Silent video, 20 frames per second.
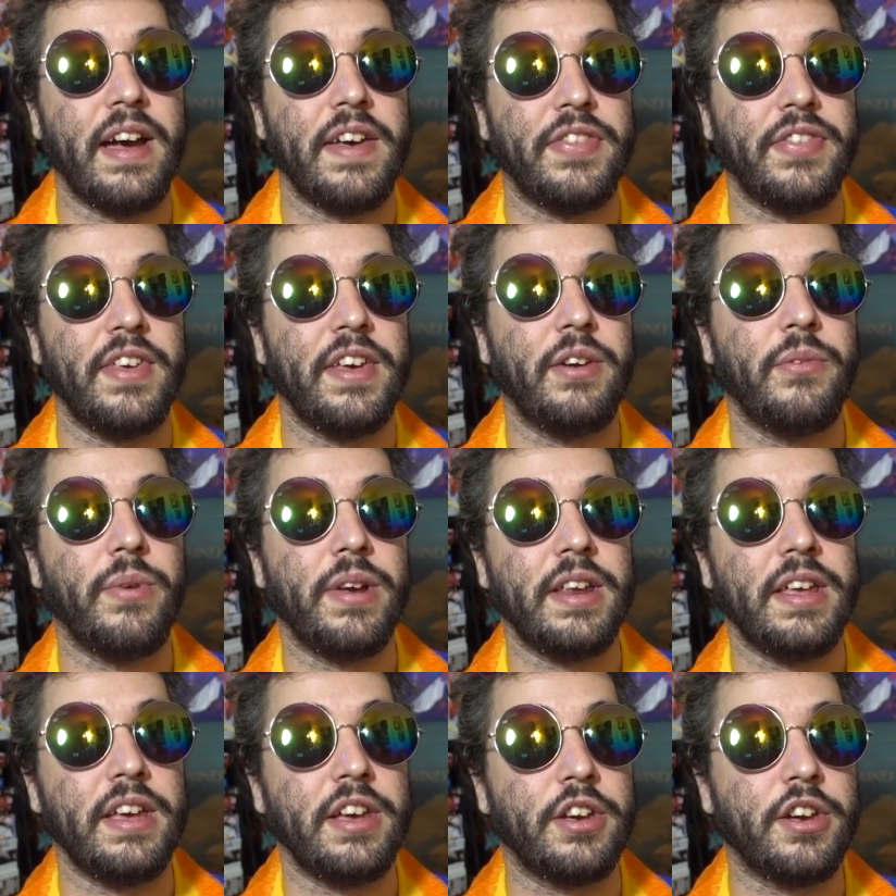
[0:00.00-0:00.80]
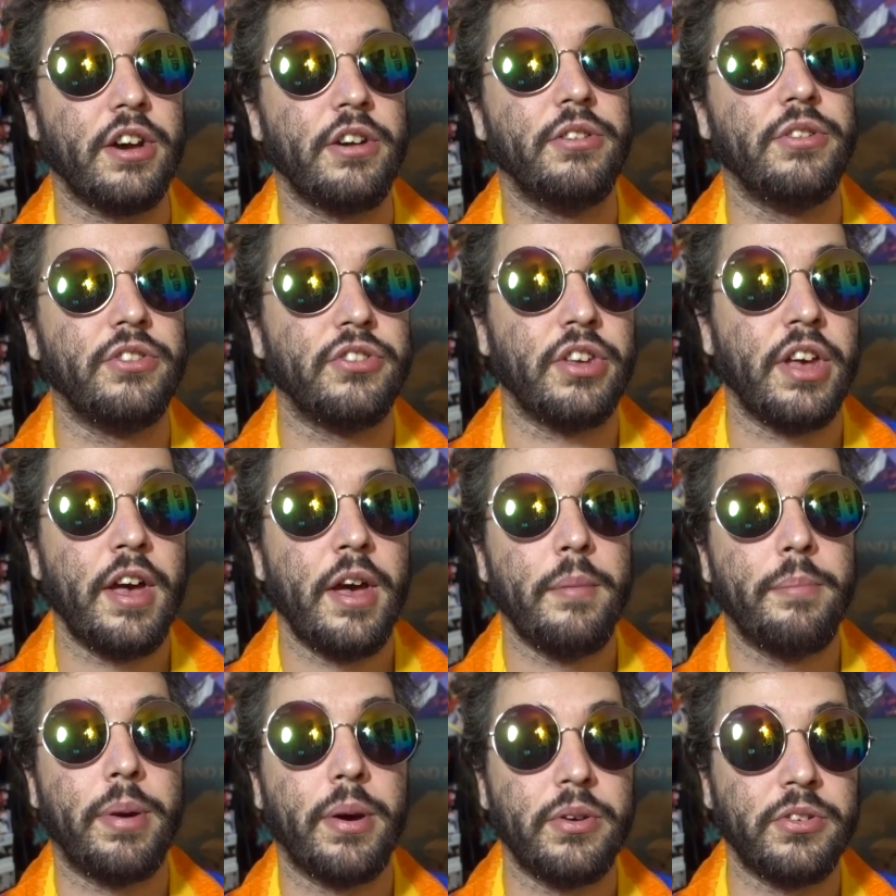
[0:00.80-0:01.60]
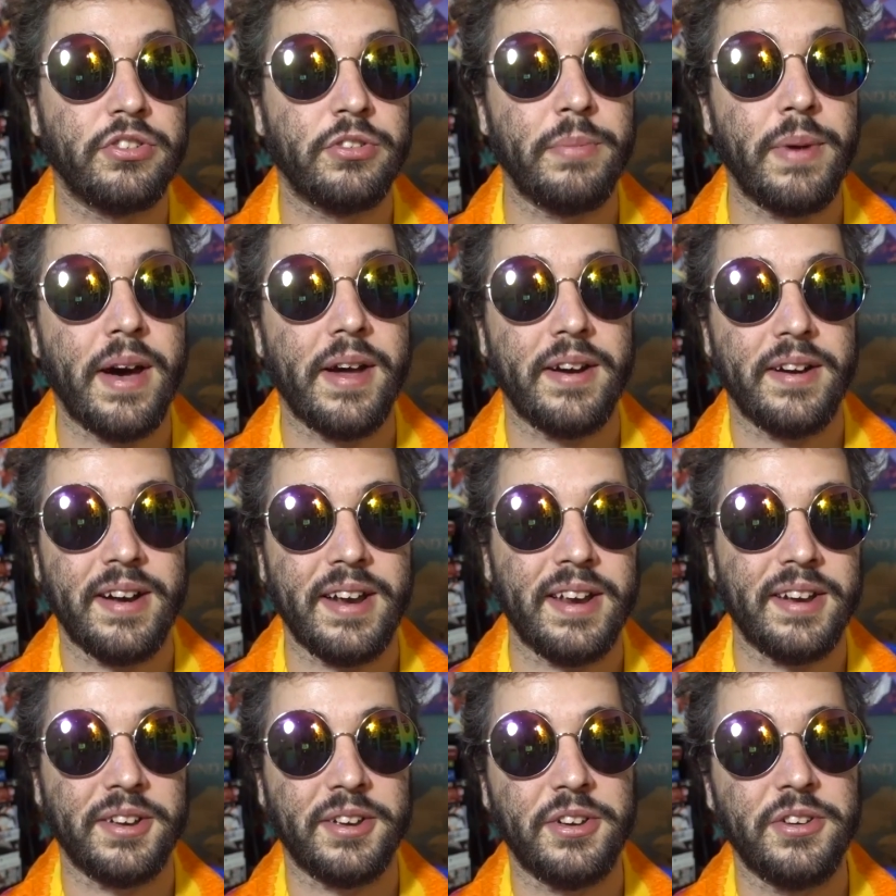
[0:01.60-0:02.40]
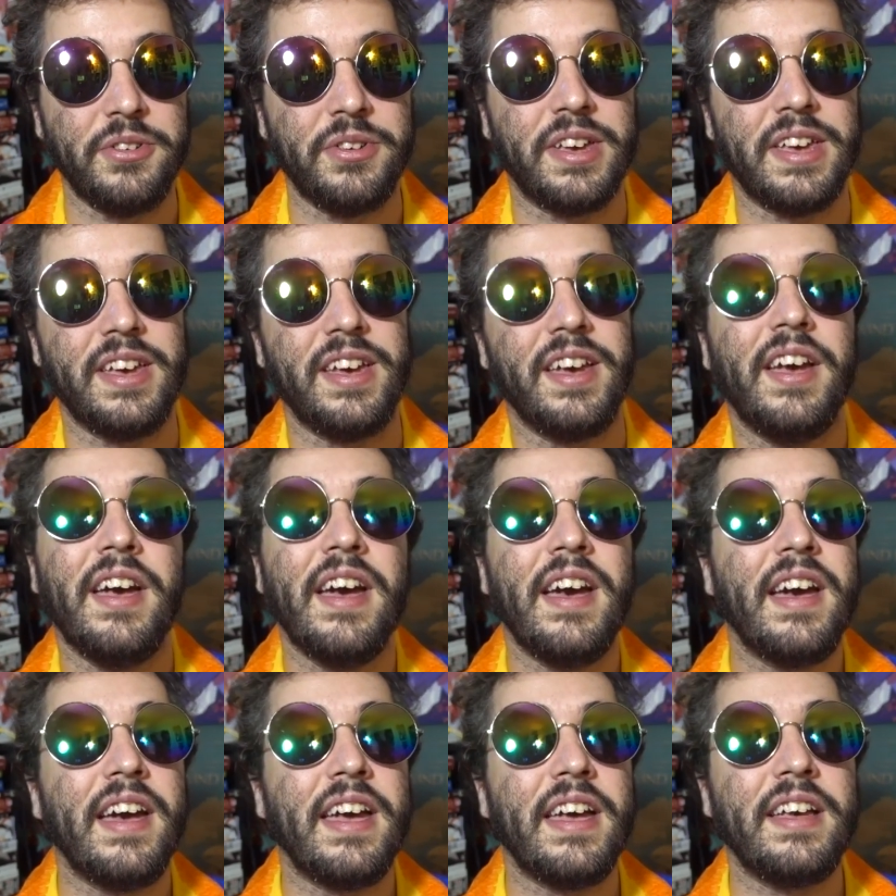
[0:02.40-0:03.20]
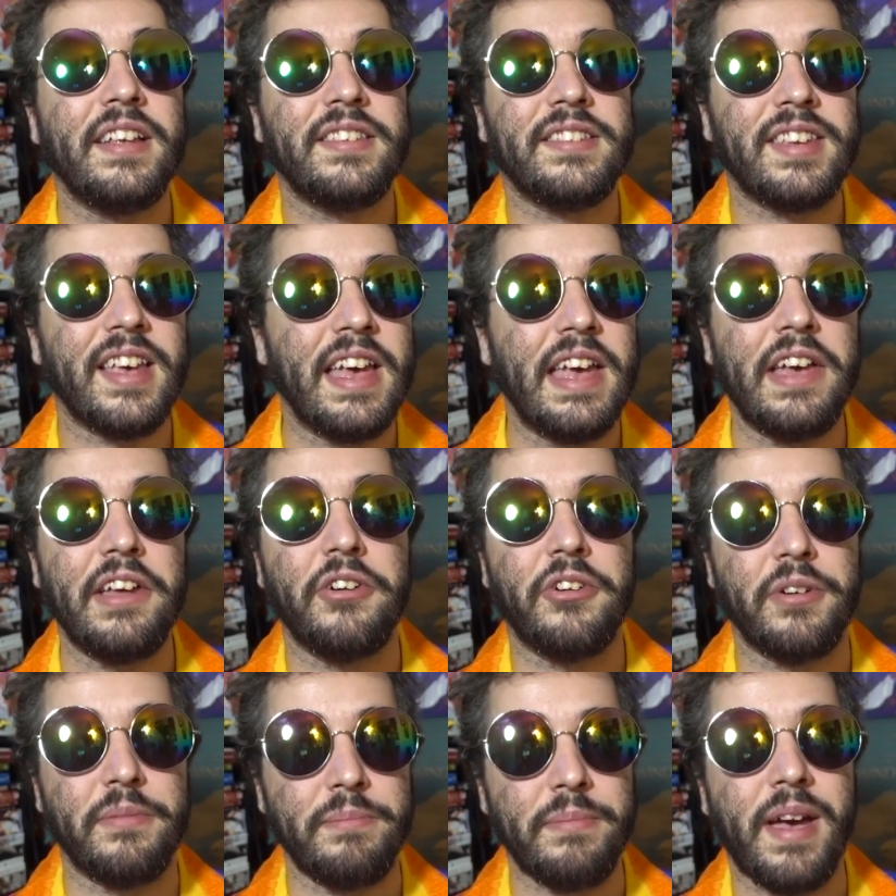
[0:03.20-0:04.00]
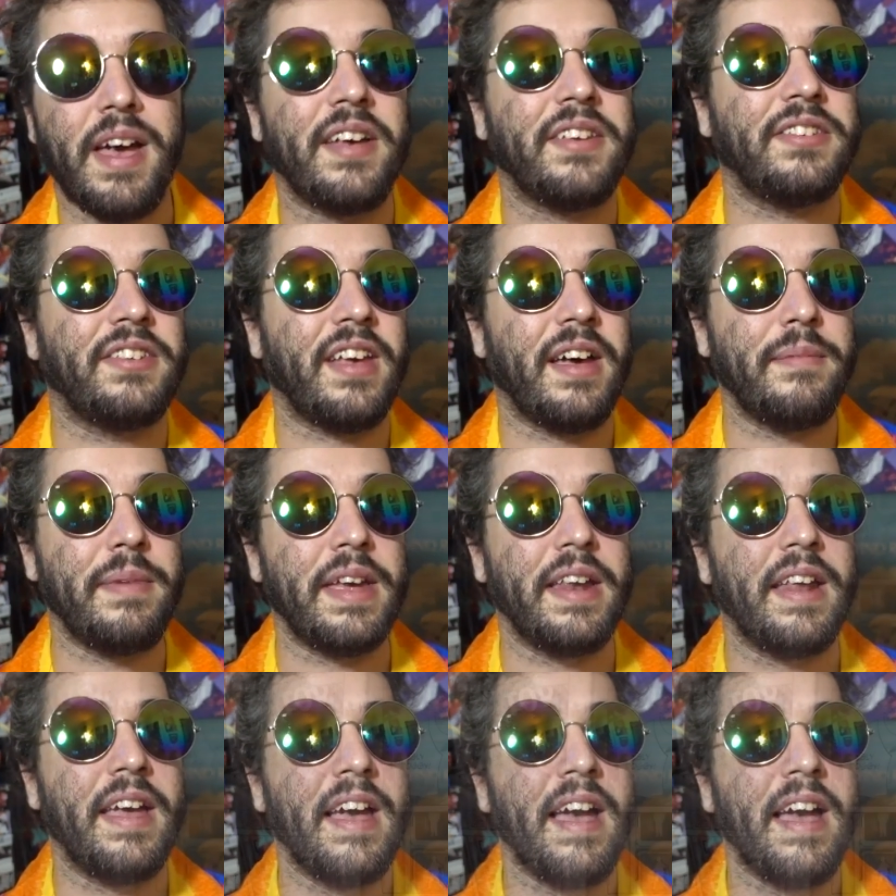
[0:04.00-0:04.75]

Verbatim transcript: I think when he goes postmodern and kooky, it's hit or miss. I mean,